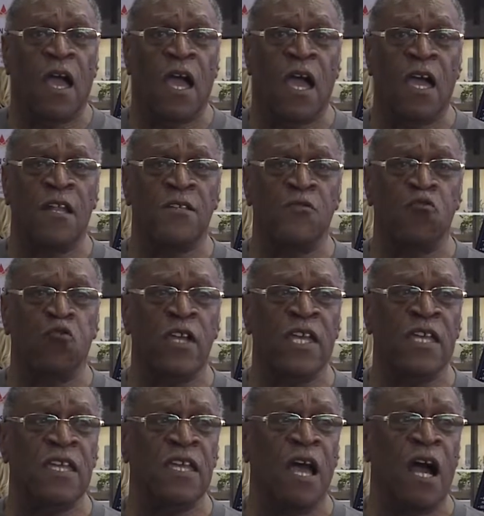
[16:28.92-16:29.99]
and
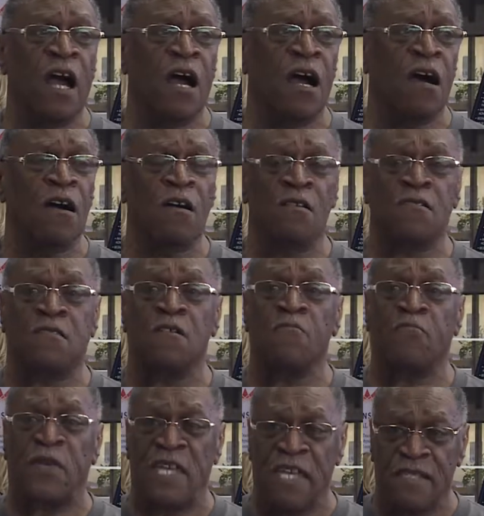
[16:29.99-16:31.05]
we
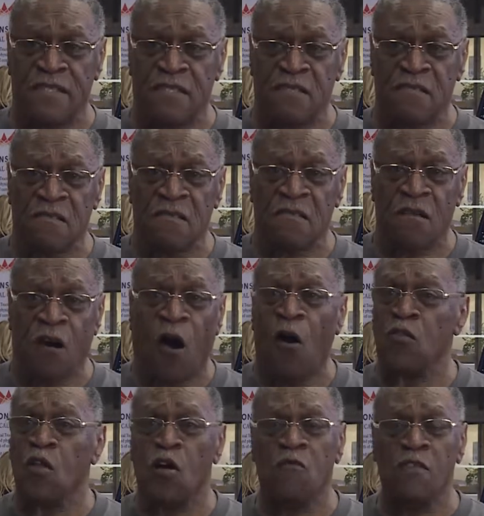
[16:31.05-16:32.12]
compete
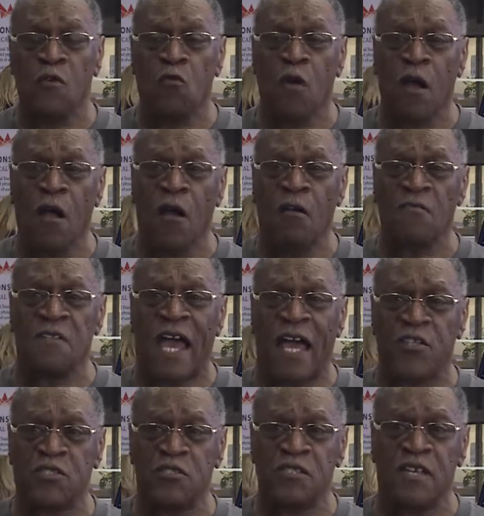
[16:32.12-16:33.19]
all over the world,
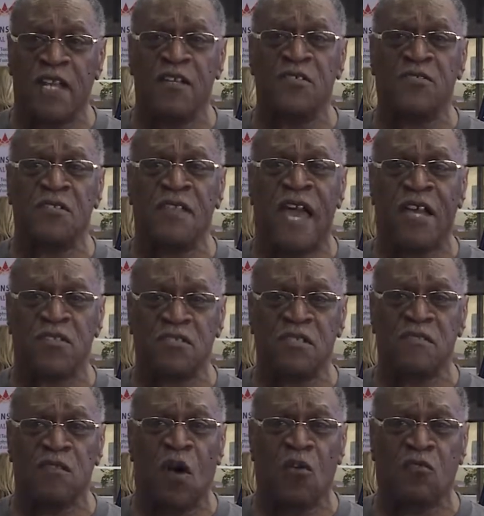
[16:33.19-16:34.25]
nationally and internationally,
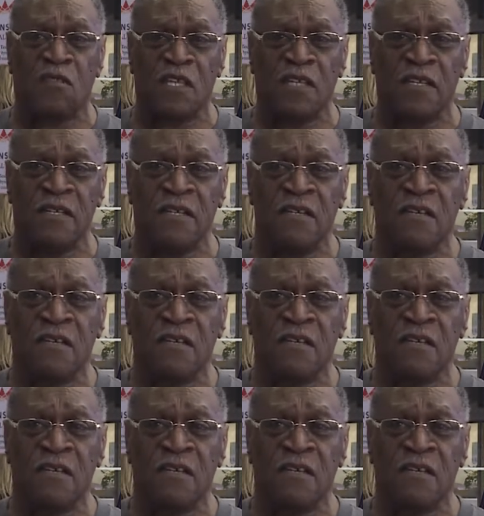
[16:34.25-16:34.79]
locally.